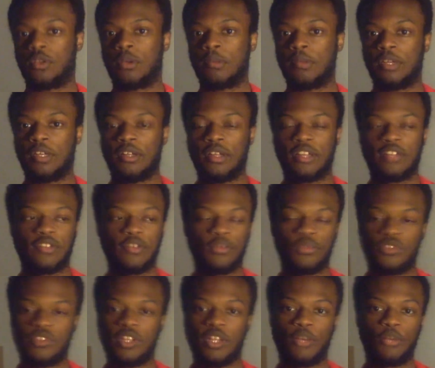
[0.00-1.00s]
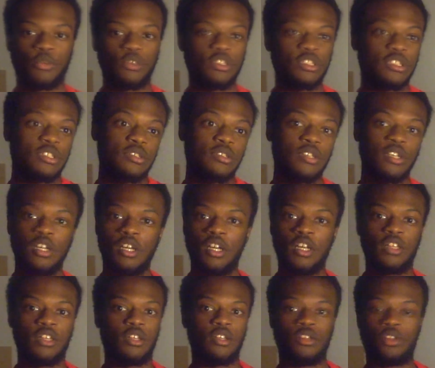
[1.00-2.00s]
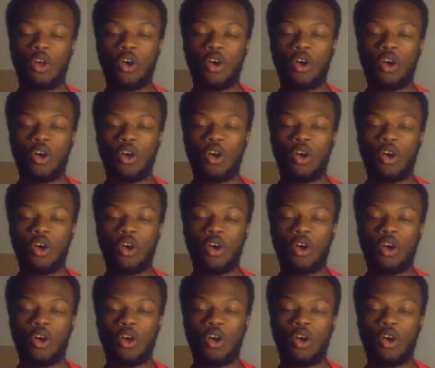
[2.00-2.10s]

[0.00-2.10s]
I mean, as I said, we'll just, as